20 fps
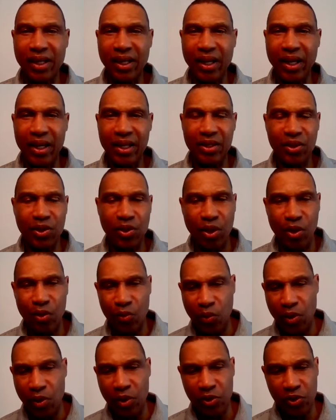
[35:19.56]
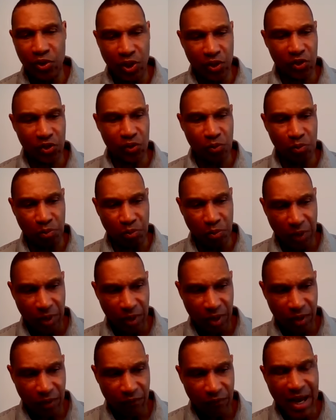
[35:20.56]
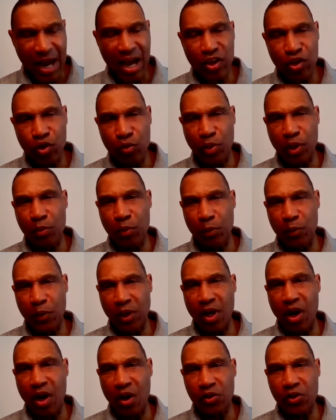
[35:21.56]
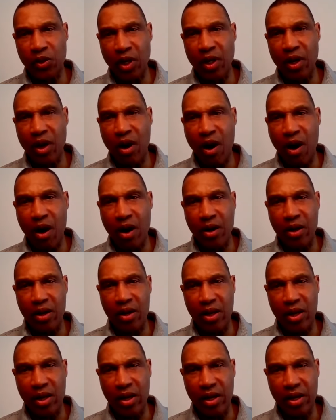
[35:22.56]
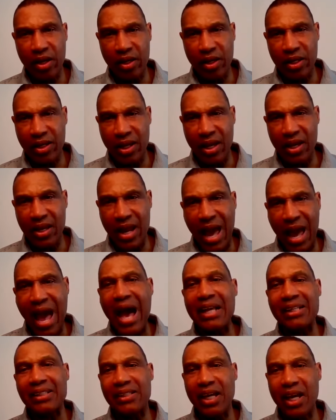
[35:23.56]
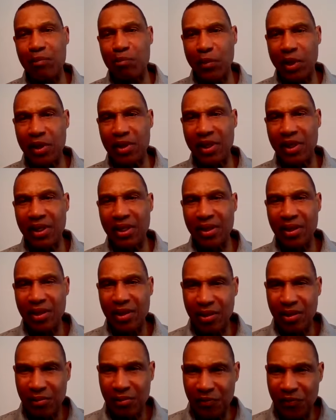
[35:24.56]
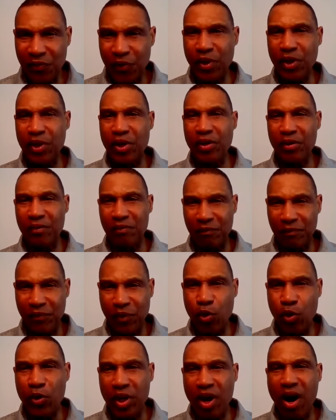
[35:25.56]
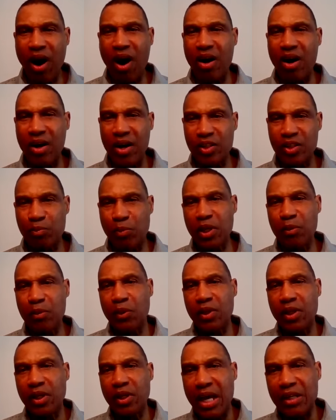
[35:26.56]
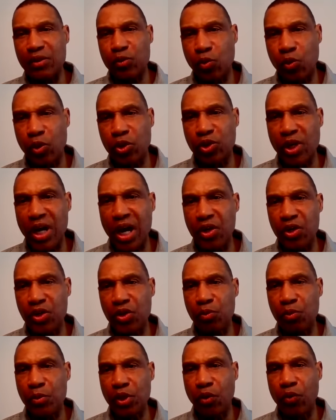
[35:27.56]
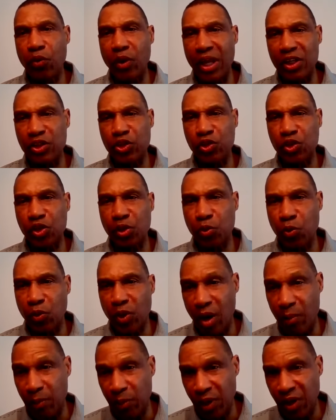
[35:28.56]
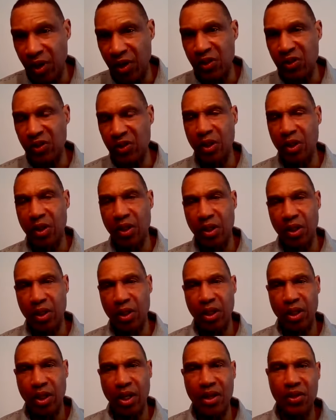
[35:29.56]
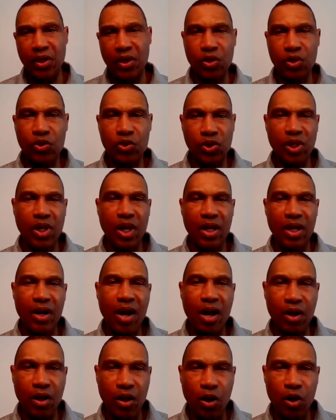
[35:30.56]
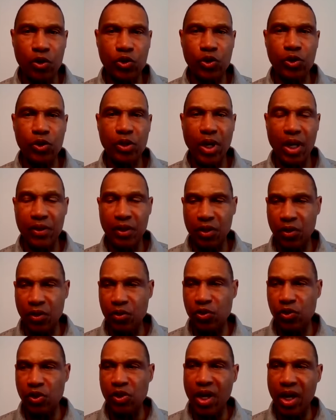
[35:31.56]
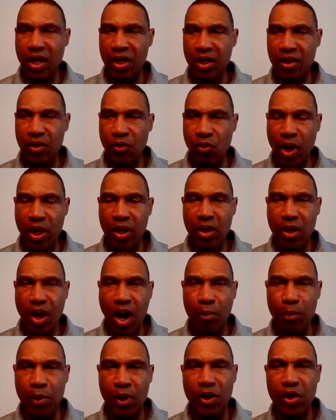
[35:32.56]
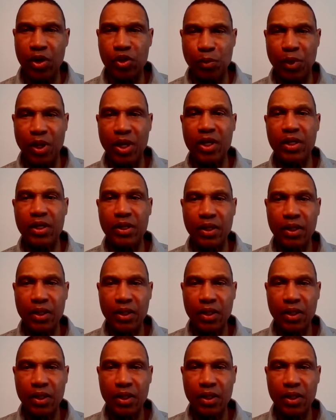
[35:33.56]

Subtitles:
And you don't want to just value people because they are an asset, but for who they are as people. And that's what we're trying to do, build relationships with our players. And I think you see that in our culture, and I think you see that in the way our players play